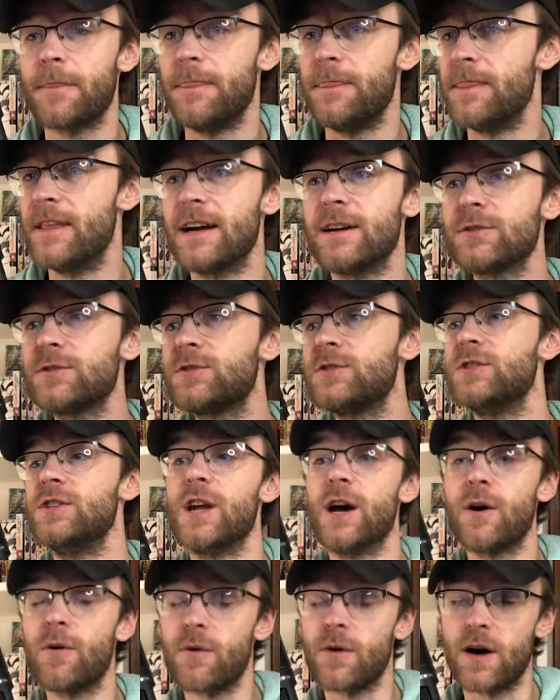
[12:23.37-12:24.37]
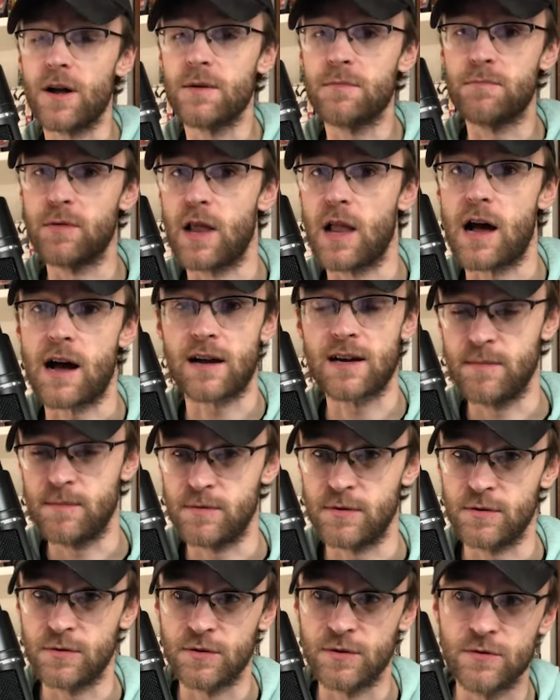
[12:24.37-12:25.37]
there's no
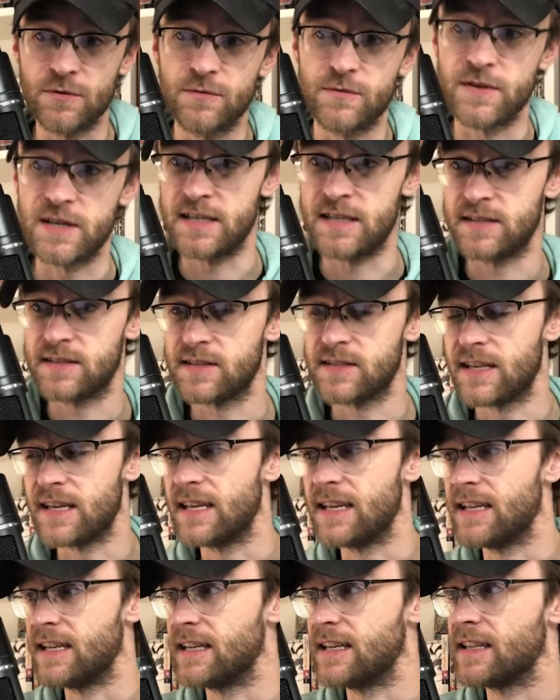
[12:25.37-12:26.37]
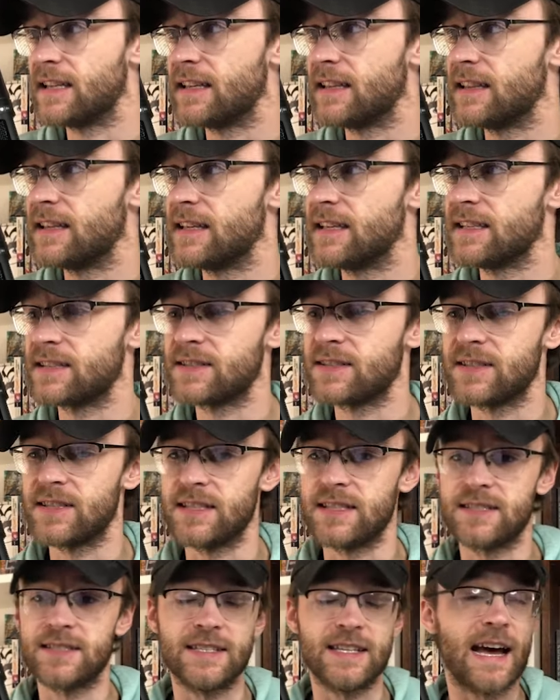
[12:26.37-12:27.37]
unblockable Luffys in this
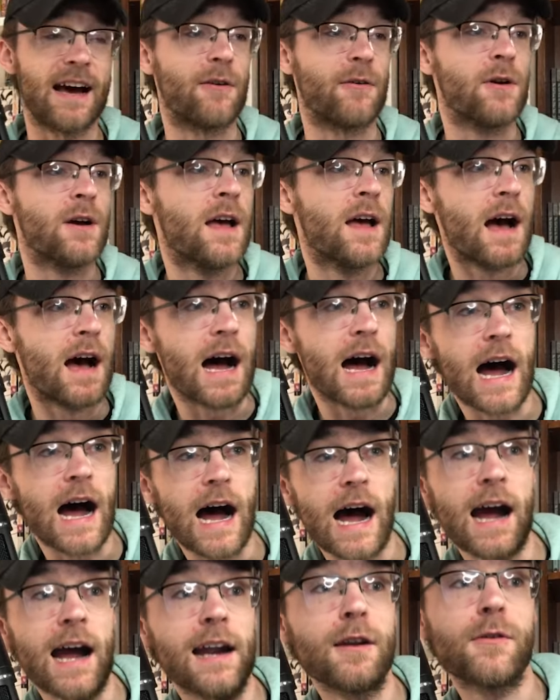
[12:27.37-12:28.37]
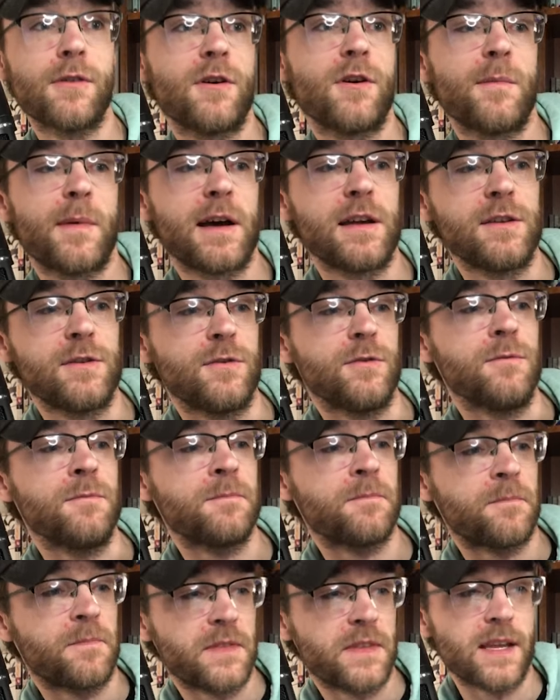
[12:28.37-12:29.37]
list. Now, I don't know about you,
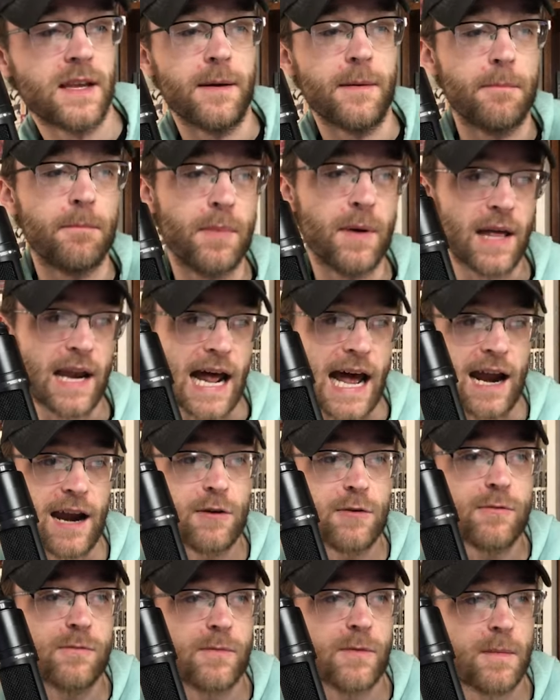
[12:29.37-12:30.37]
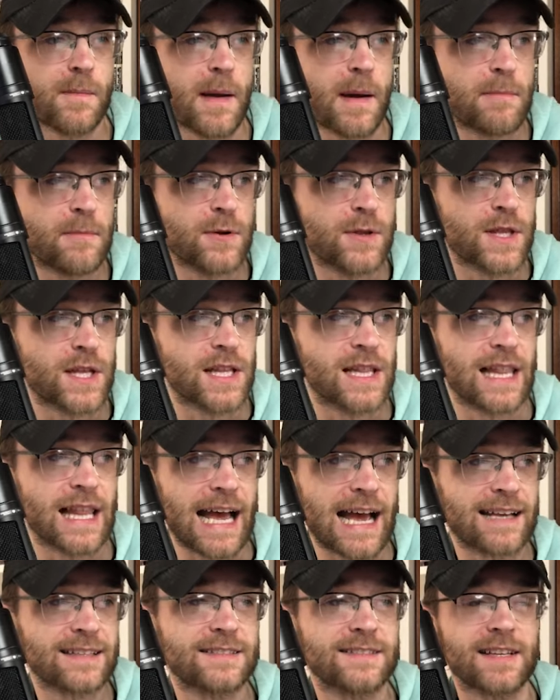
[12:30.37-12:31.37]
but I don't remember the
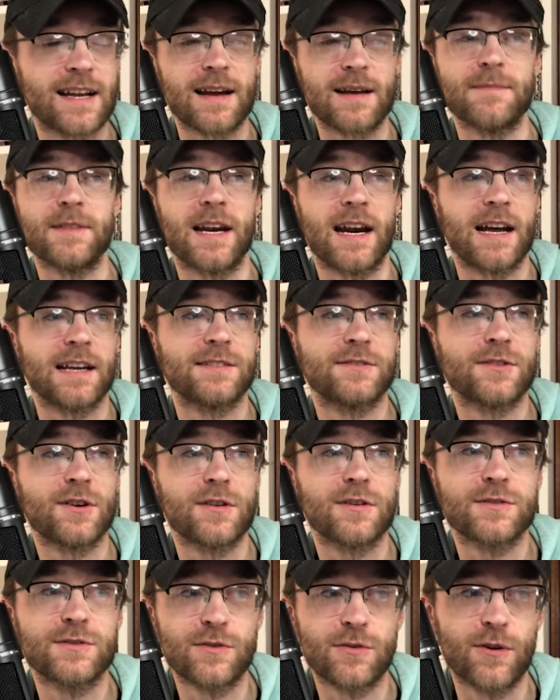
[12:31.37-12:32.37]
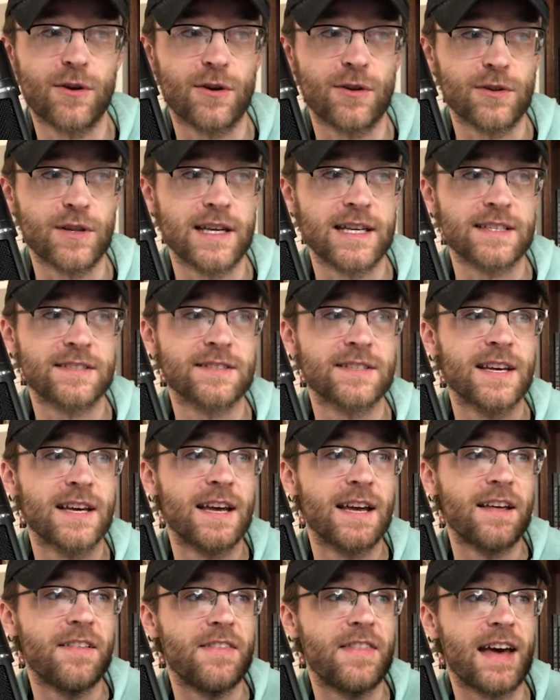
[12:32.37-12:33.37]
last time that I saw a Zoro list
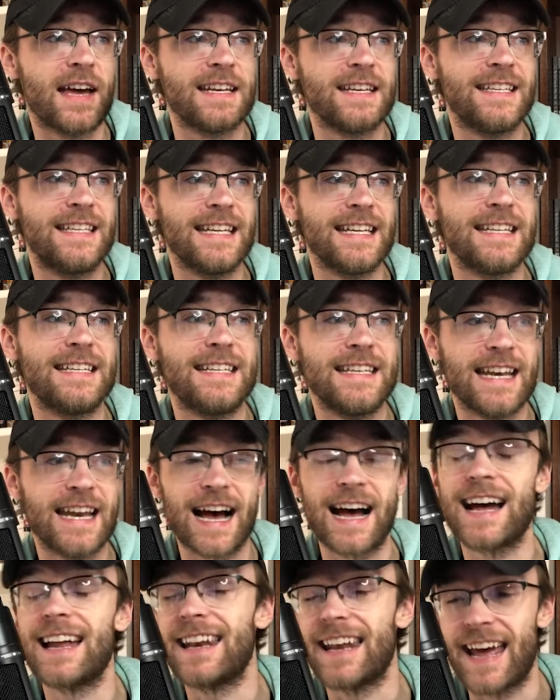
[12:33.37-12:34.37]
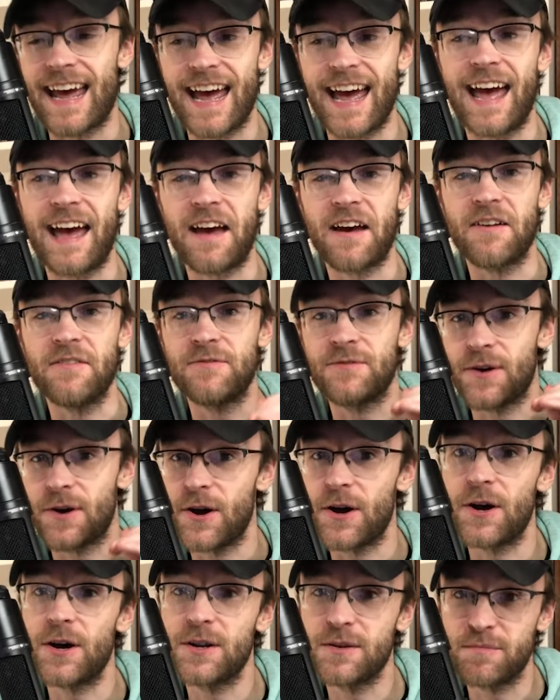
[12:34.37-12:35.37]
that did not have
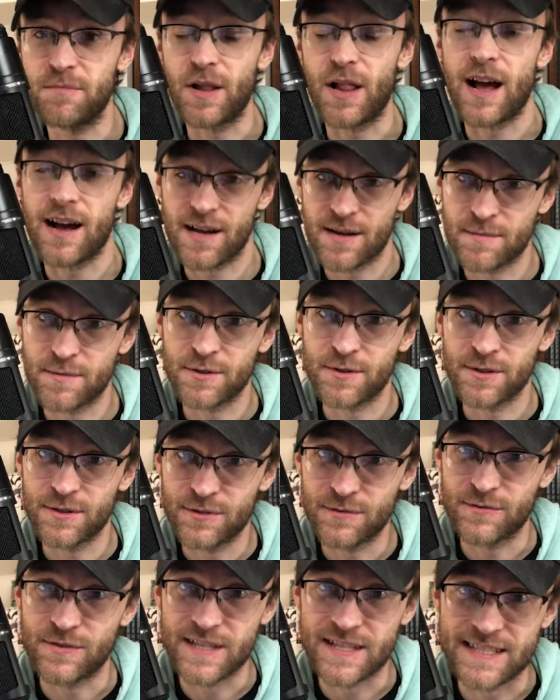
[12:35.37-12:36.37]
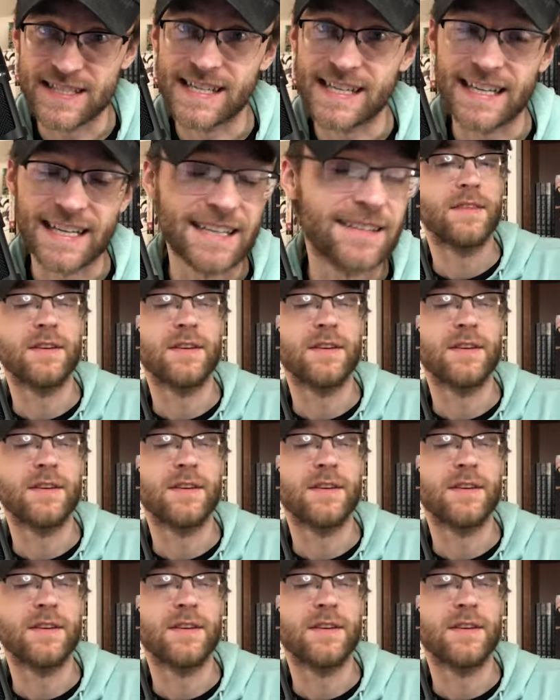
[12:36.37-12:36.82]
unblockable Luffys in it.